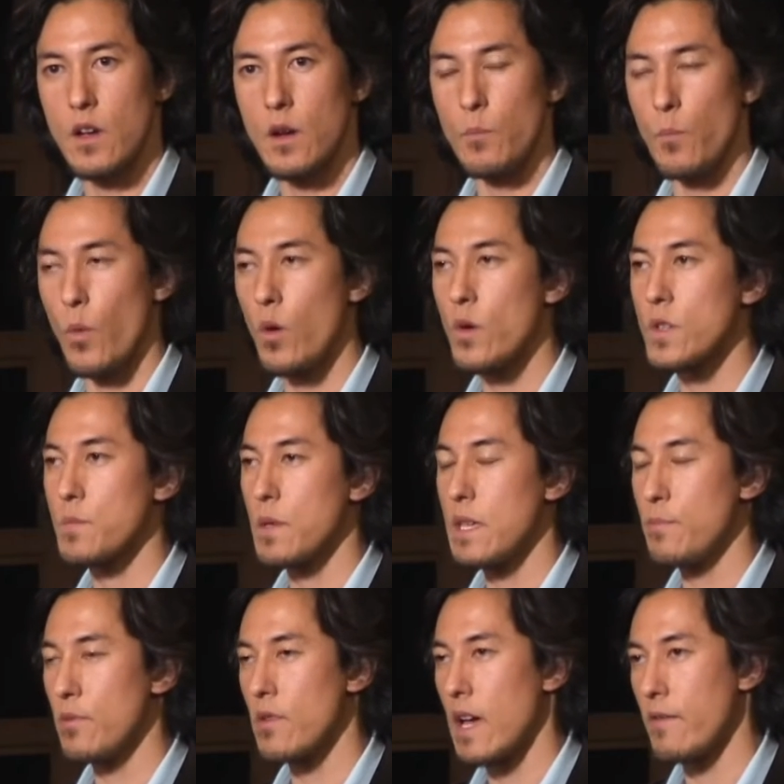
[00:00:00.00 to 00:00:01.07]
Most
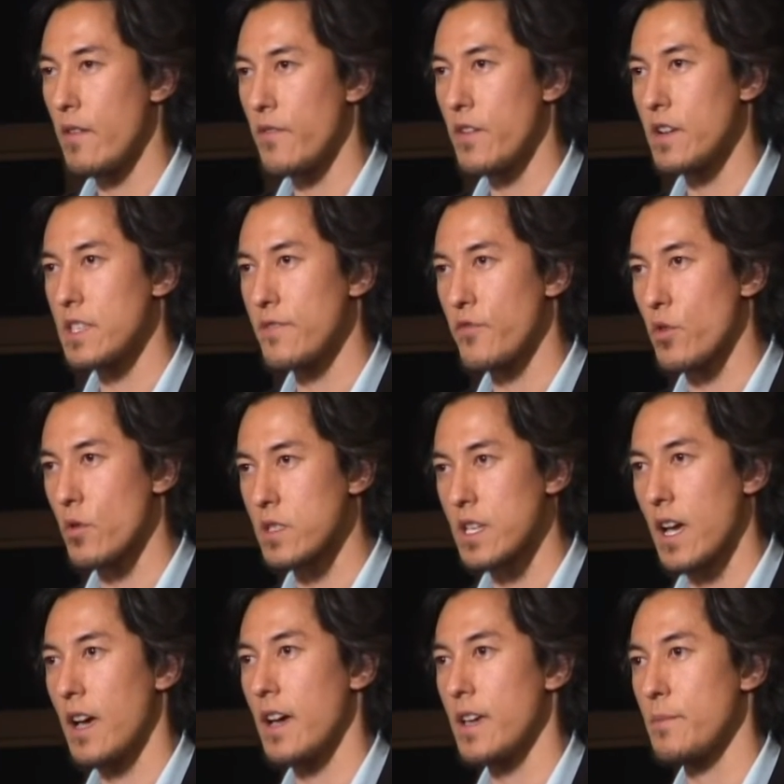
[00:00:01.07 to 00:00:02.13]
people have a very difficult
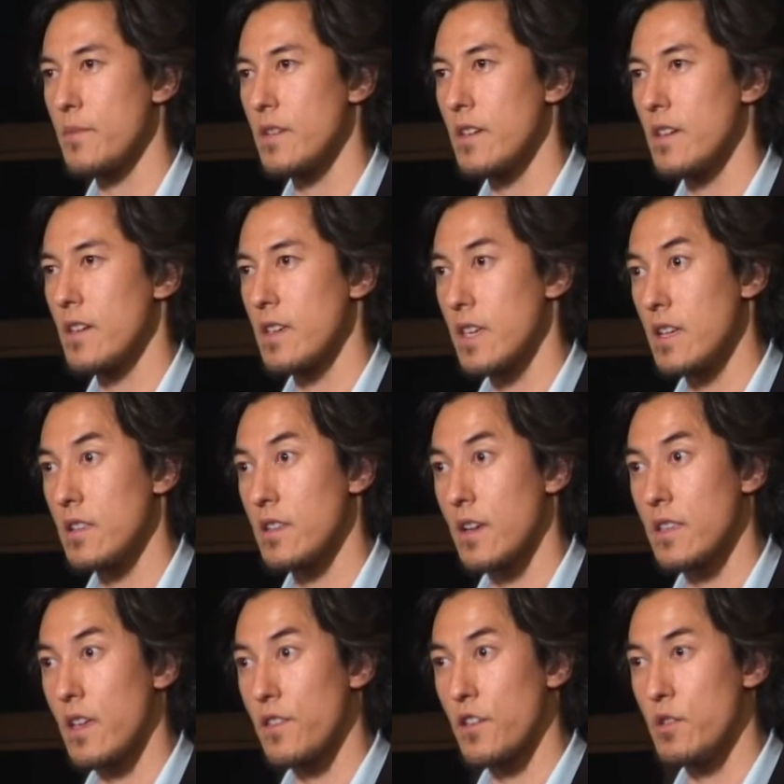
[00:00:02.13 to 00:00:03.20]
time killing
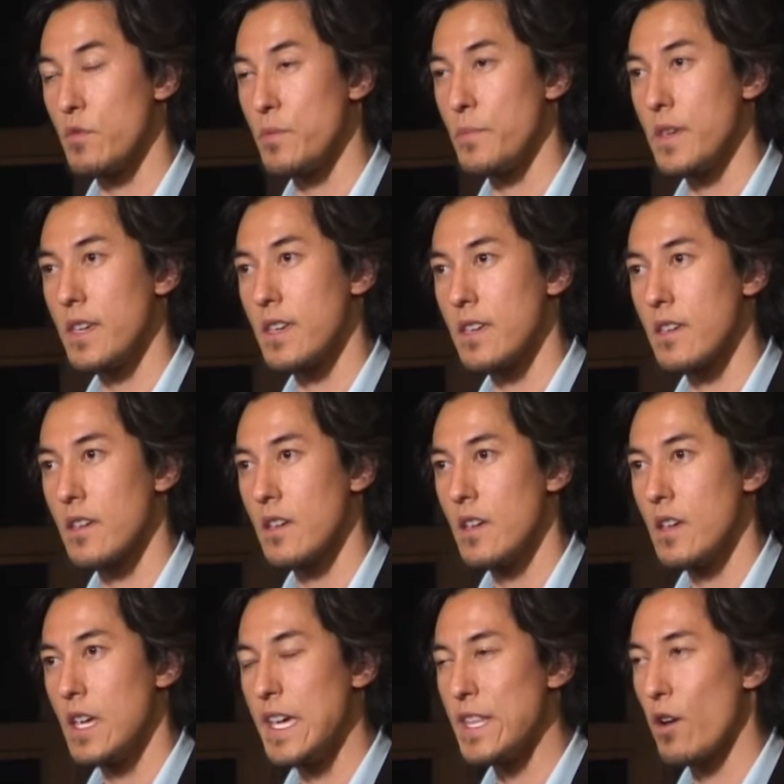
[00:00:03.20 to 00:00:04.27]
another human being,
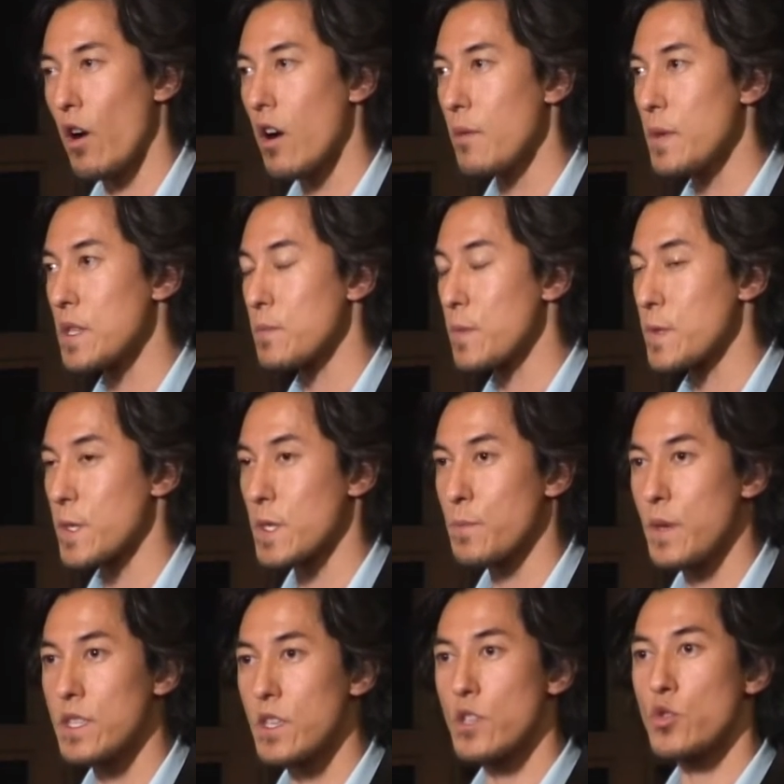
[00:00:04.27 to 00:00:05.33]
and armies must
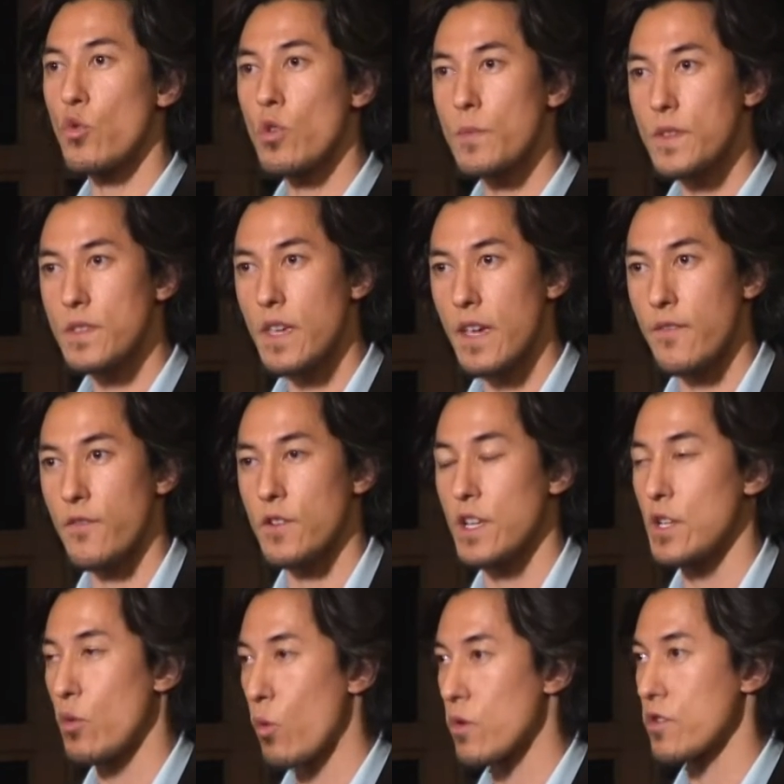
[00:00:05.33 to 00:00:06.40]
expend enormous effort
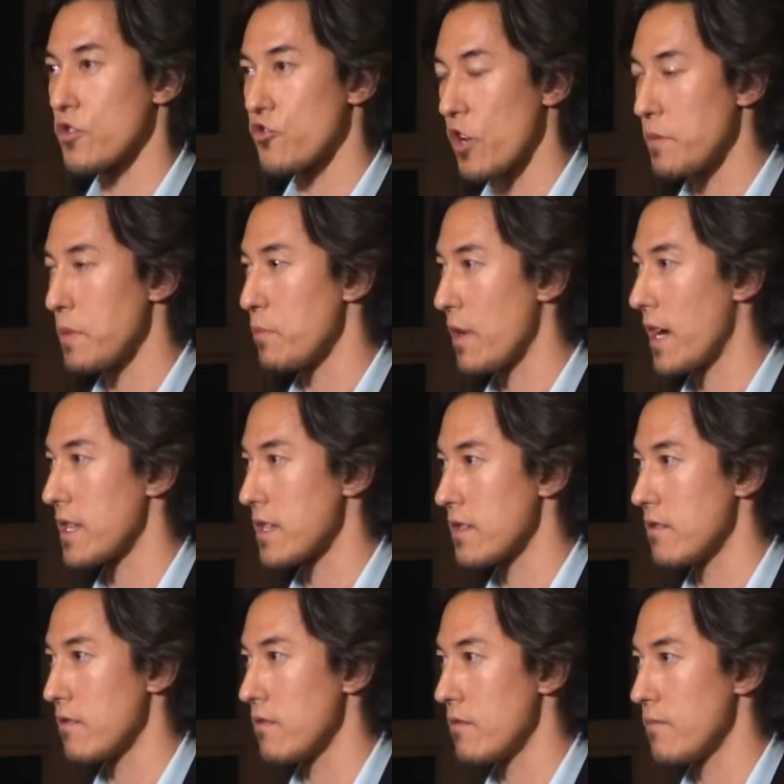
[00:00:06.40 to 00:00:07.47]
in order to train people how to
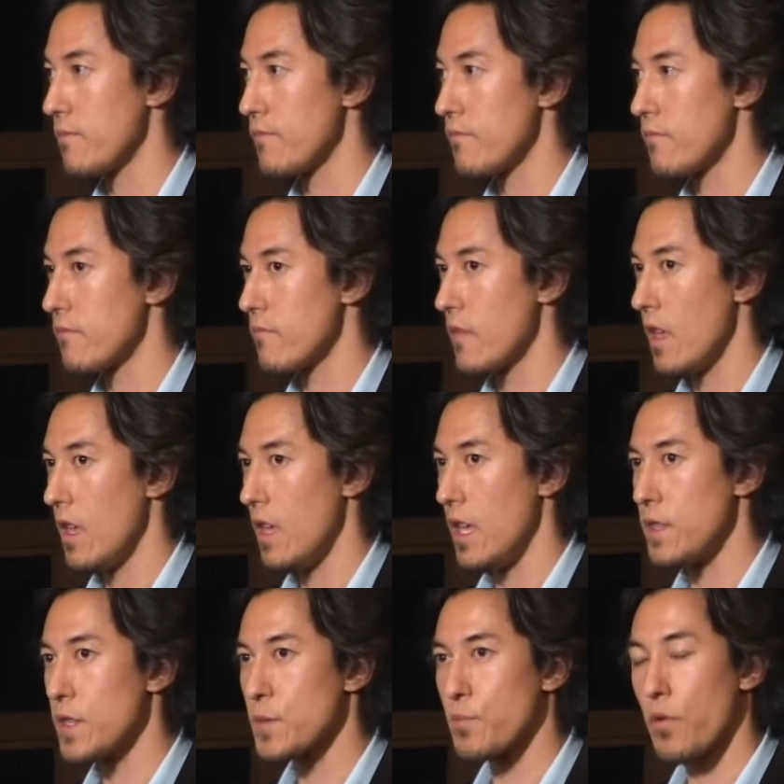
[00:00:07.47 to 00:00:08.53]
kill.
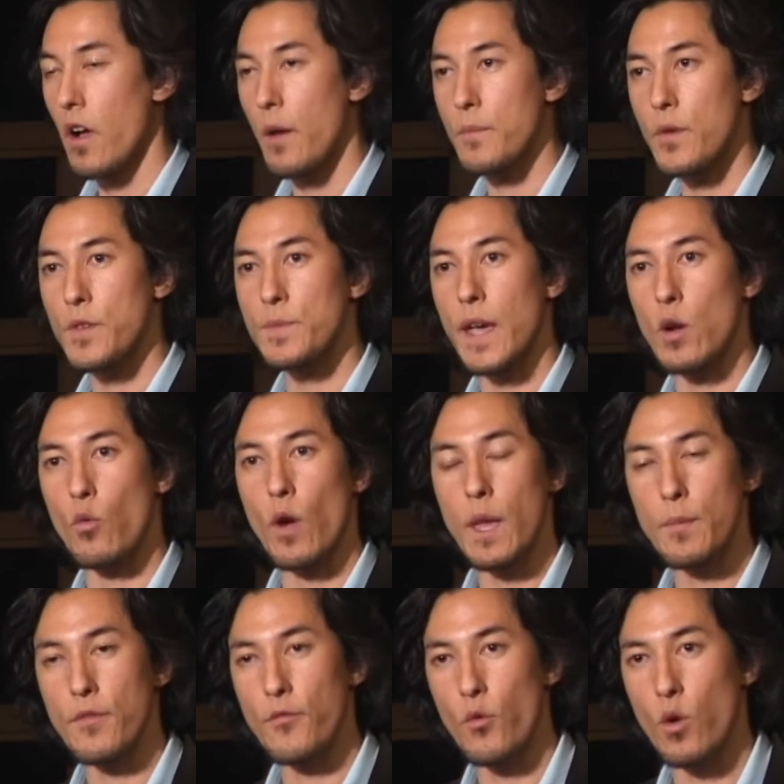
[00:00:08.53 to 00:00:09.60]
And this problem goes back way
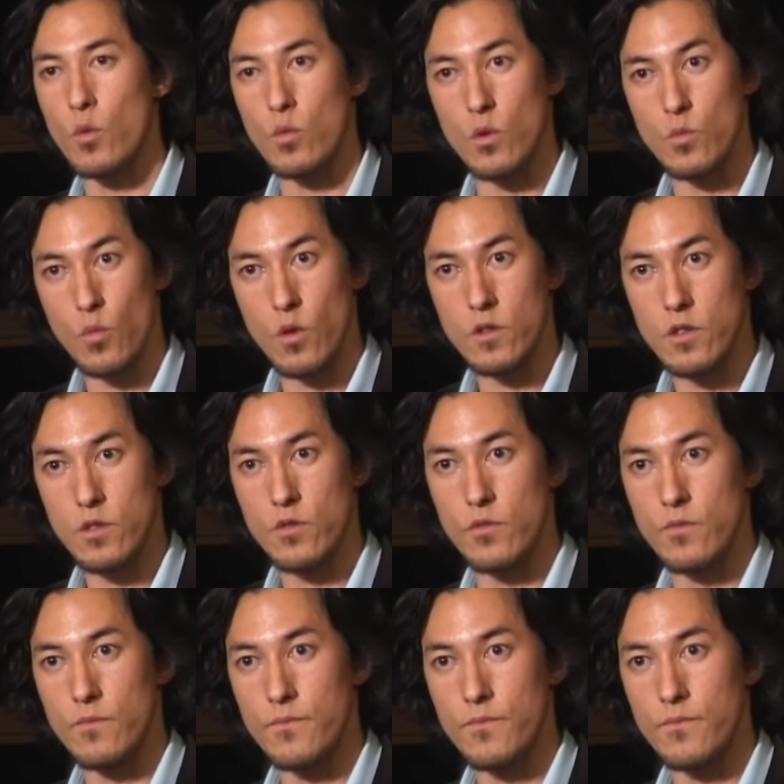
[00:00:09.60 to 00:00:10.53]
before World War II.